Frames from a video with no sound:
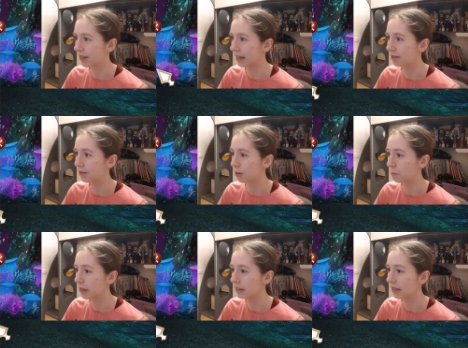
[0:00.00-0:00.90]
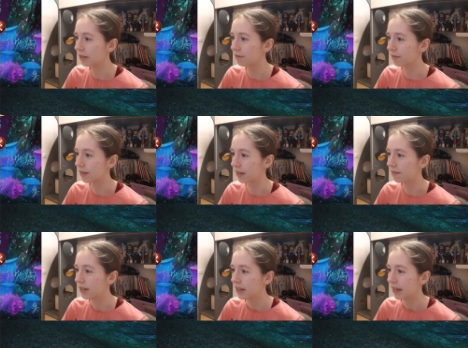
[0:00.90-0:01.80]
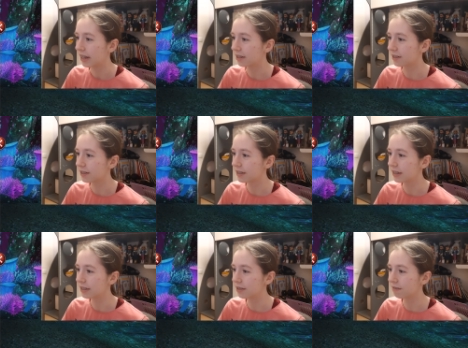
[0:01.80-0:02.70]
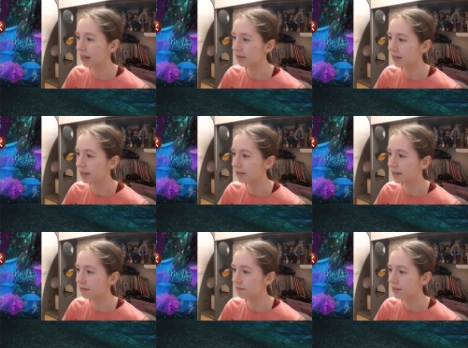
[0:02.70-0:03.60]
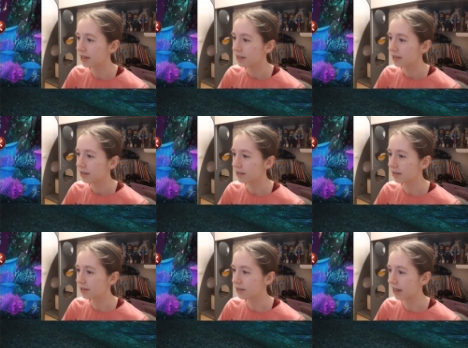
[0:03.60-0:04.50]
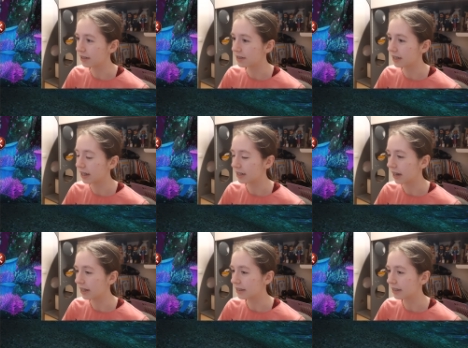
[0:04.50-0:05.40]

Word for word: you get so many things from them. And also, this is my little um, chest that I